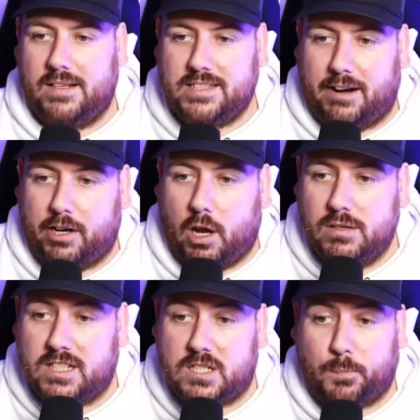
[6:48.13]

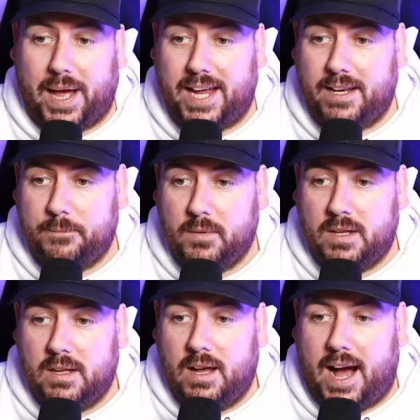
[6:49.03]
Zaragoza, Spain,
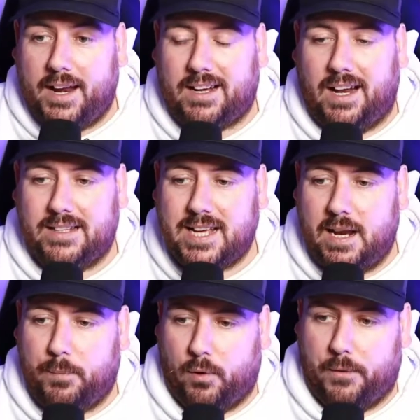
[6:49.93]
and I click
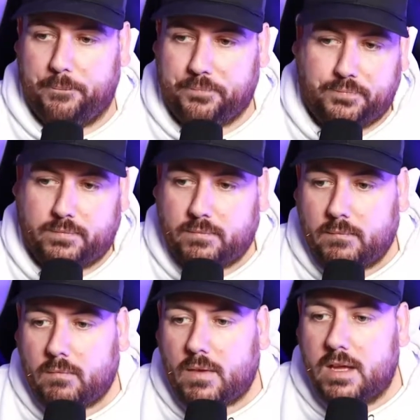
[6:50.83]
teleport.
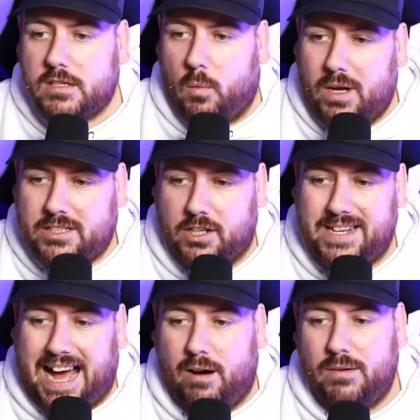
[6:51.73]
So what it's done
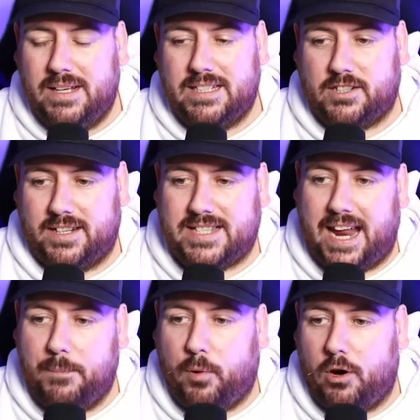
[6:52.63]
now, it's going to
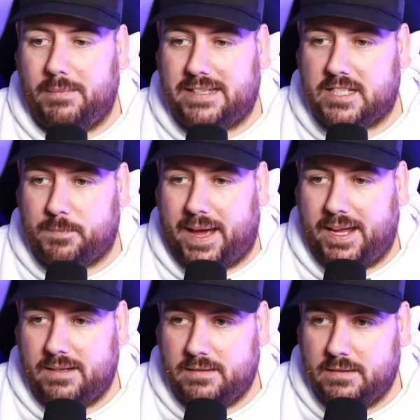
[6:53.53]
teleport me to
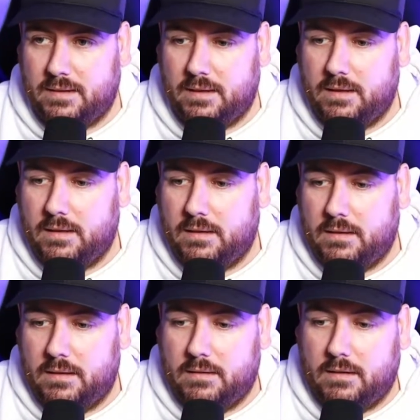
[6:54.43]
Spain.
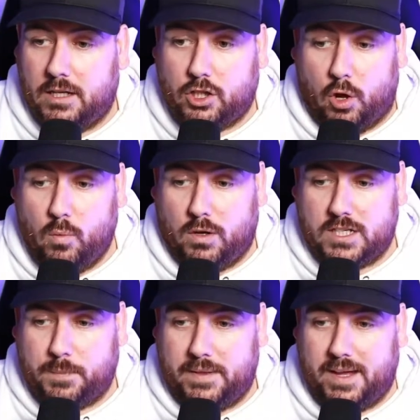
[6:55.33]
Don't want to
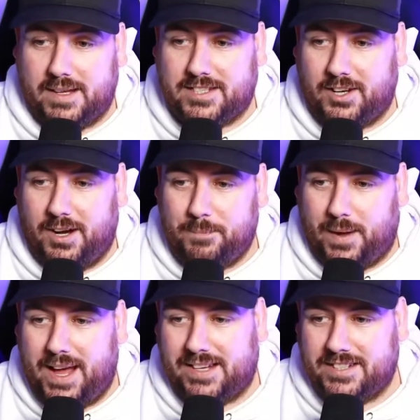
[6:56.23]
spin that start
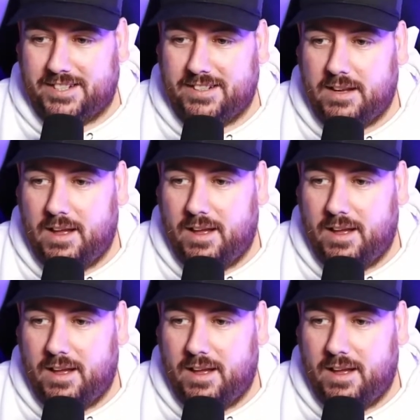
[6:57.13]
by accident.